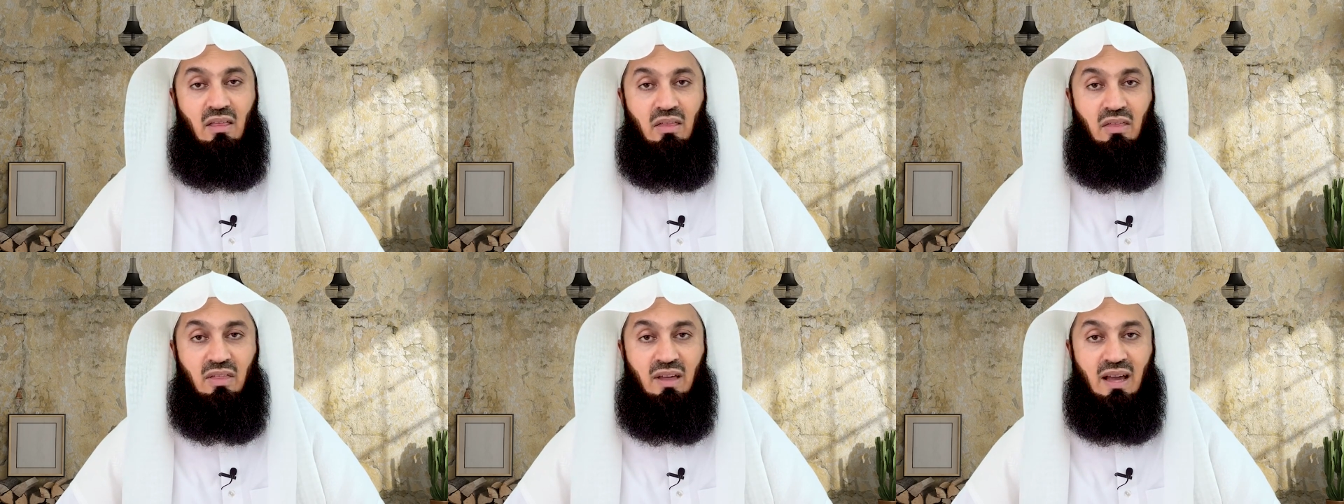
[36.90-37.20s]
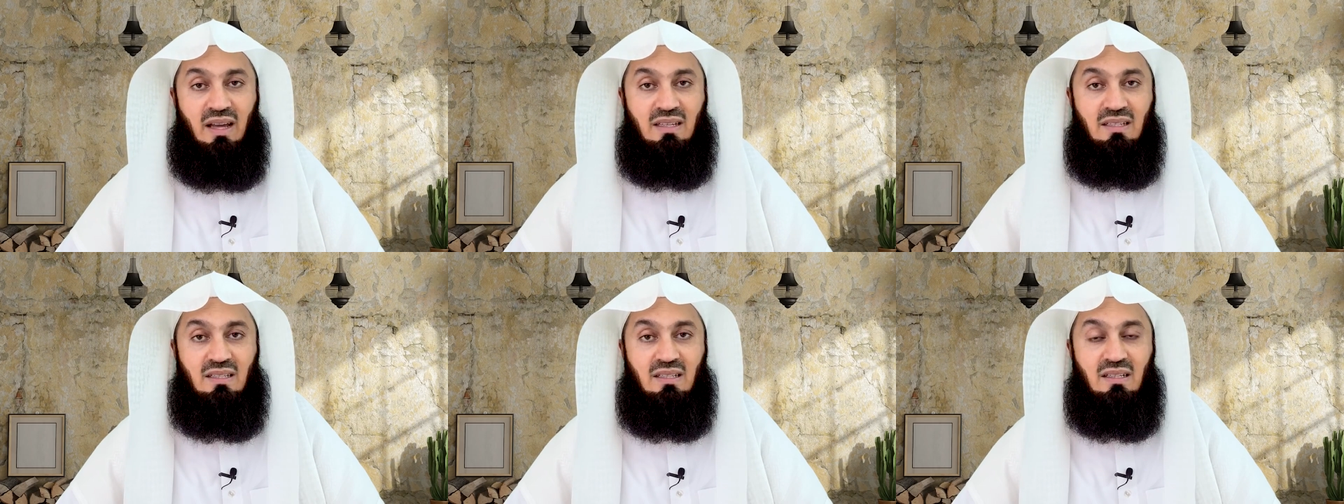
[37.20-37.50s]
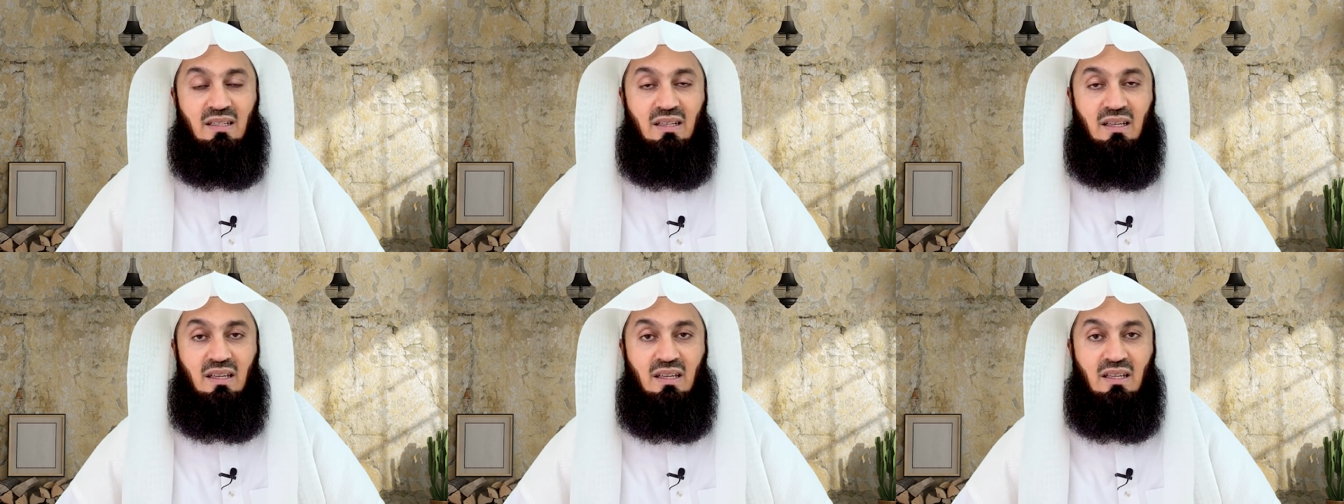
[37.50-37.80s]

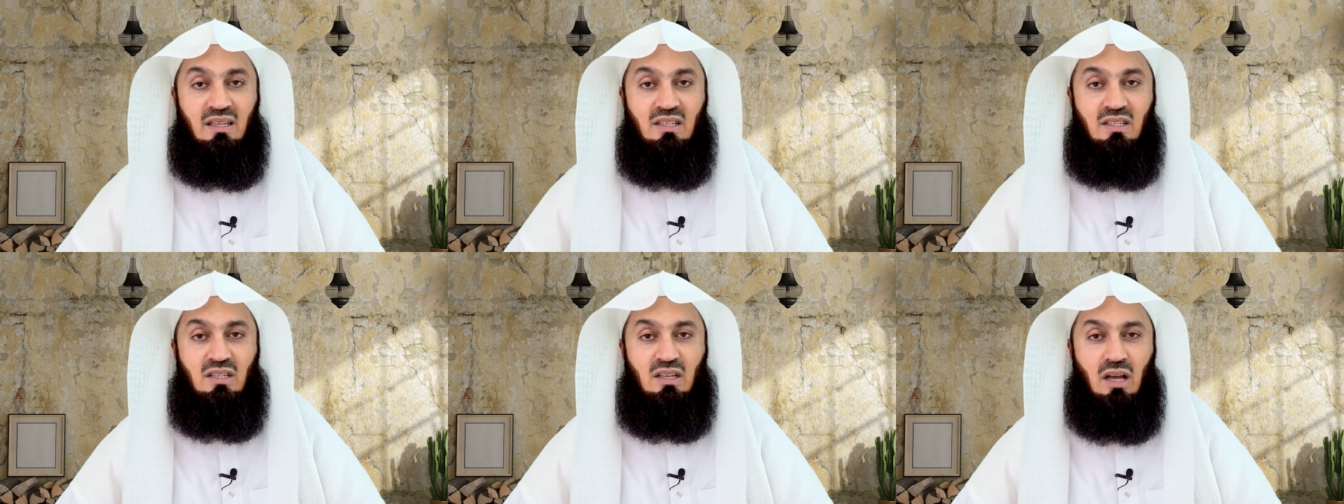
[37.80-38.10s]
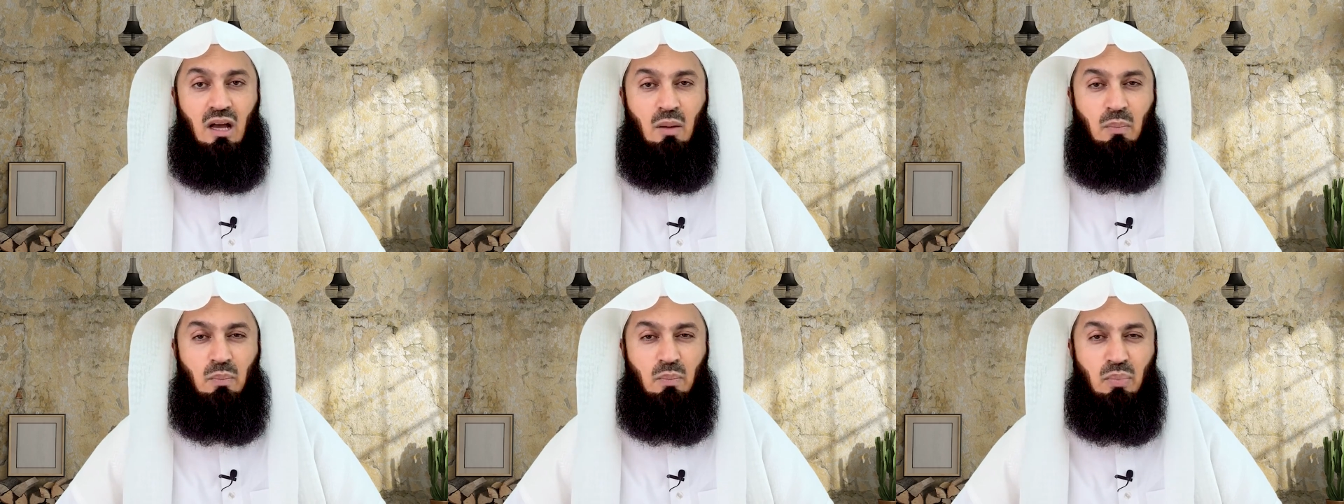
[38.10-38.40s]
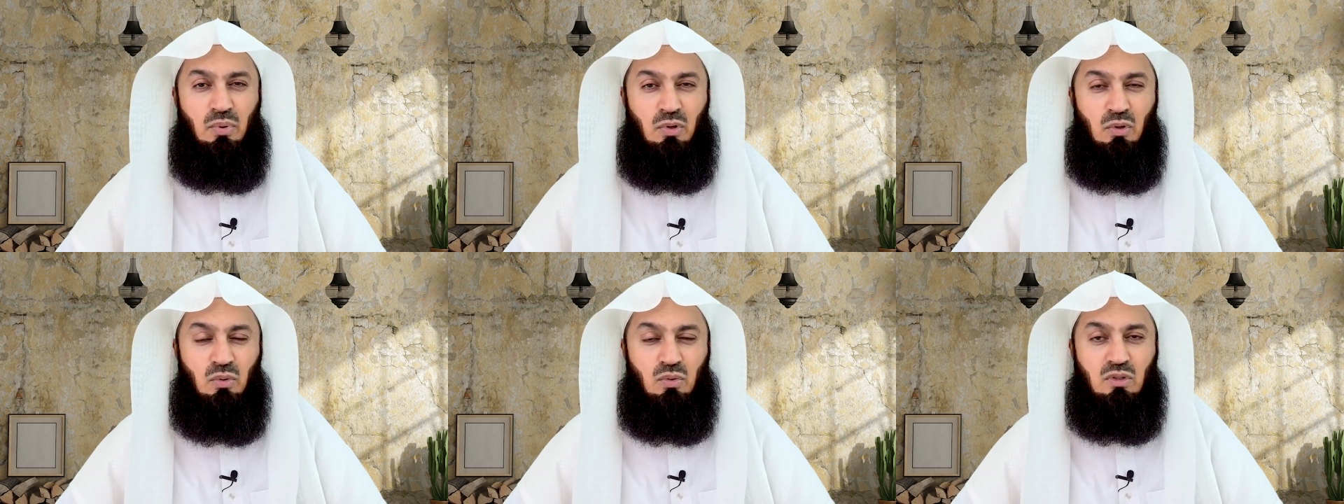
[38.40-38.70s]
That is a
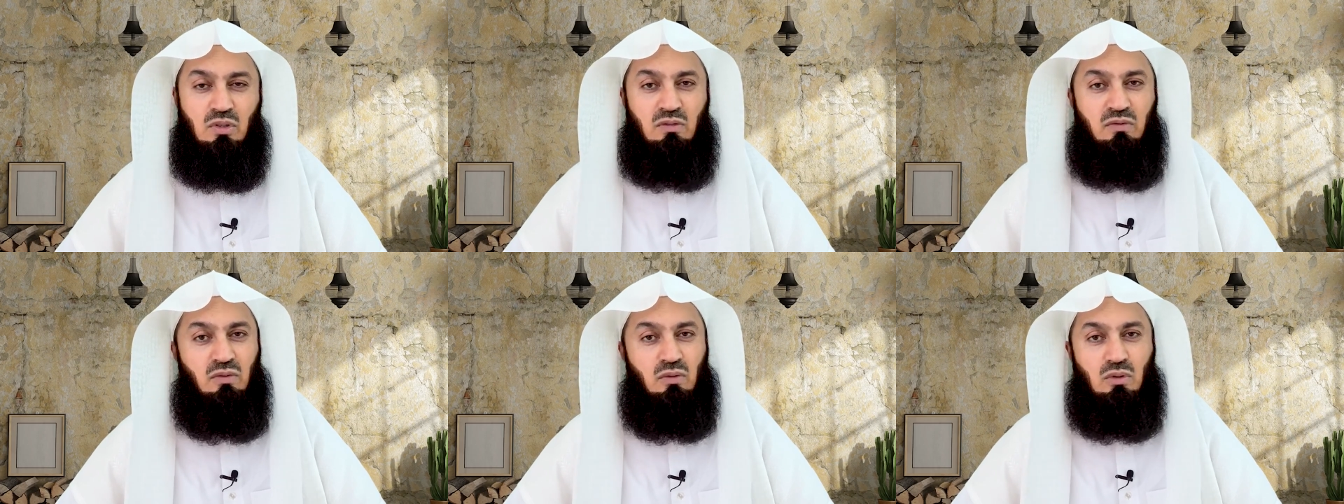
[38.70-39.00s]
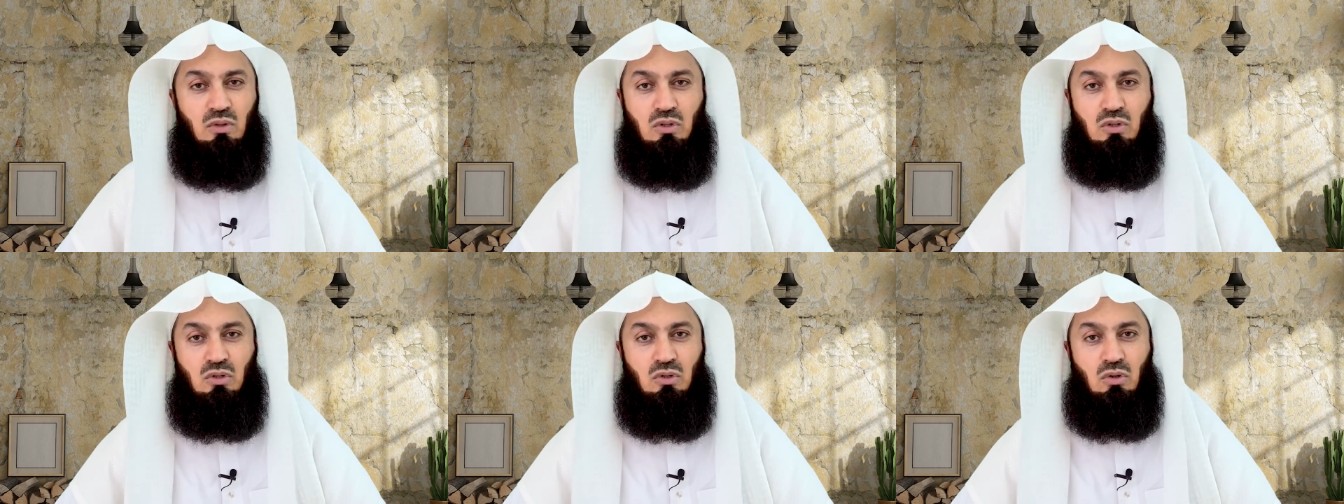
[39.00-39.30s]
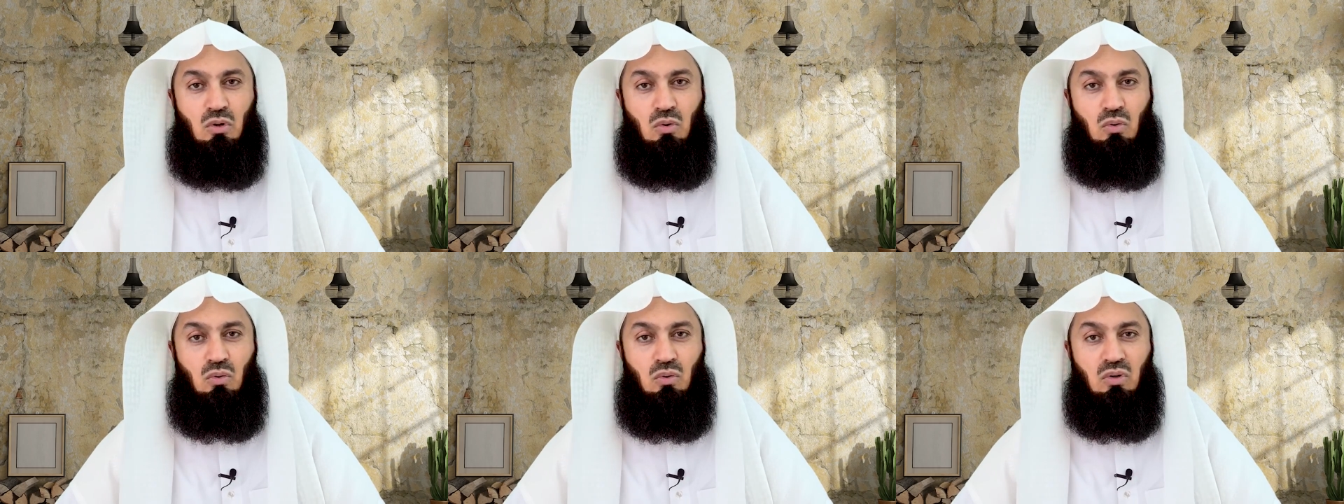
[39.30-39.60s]
beautiful
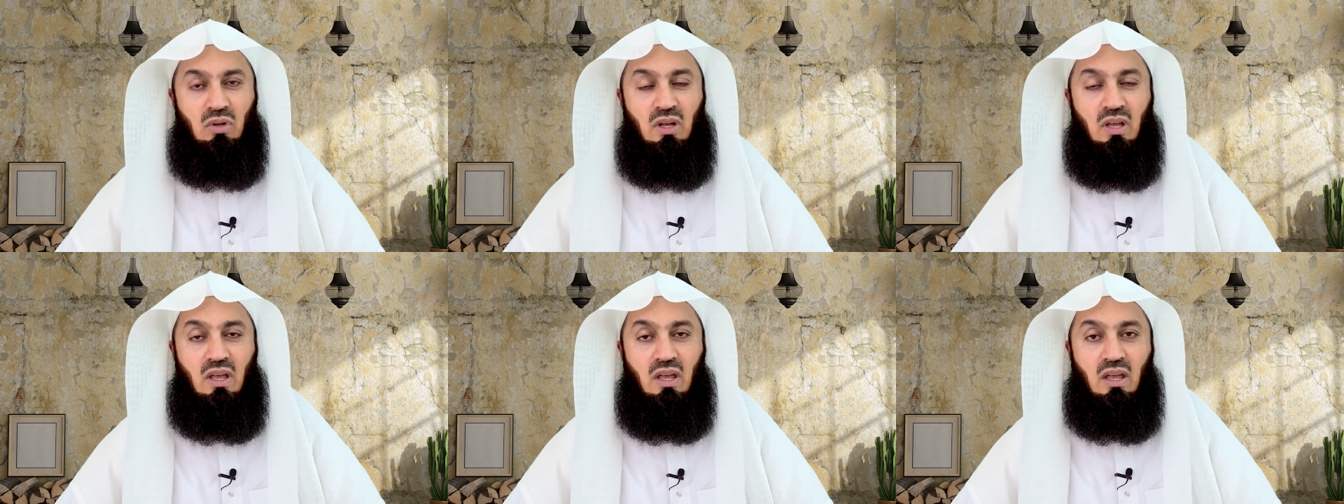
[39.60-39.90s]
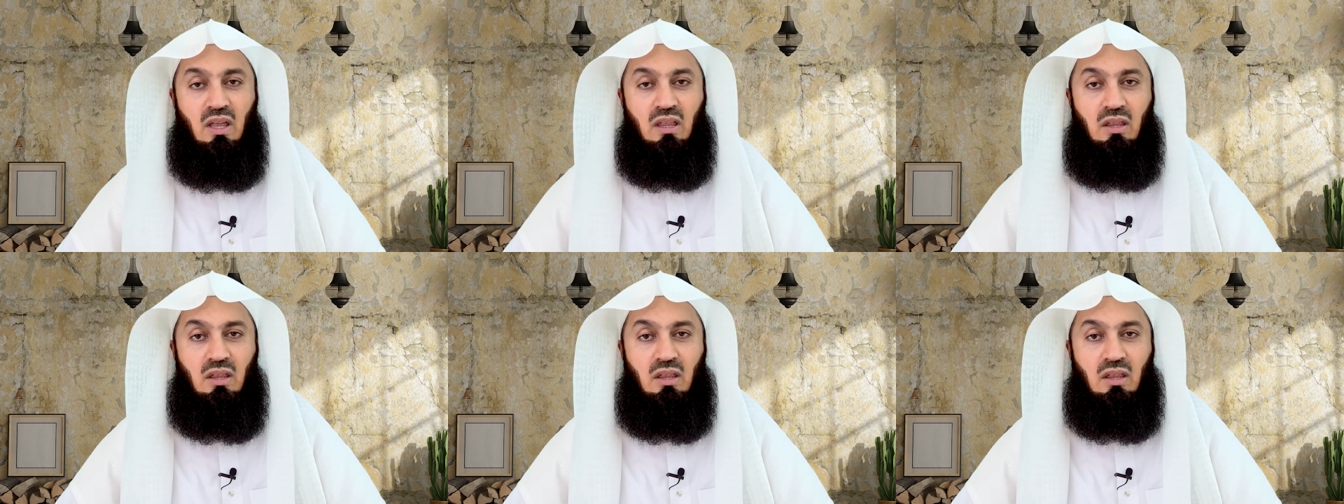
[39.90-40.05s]
soul.